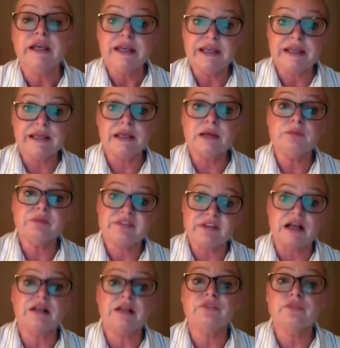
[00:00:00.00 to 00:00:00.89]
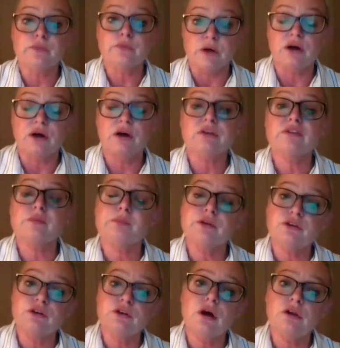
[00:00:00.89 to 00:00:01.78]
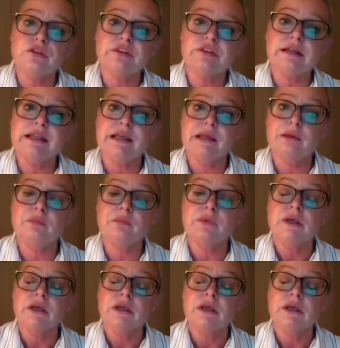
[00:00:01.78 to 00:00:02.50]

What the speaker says: he himself was, but not the limb.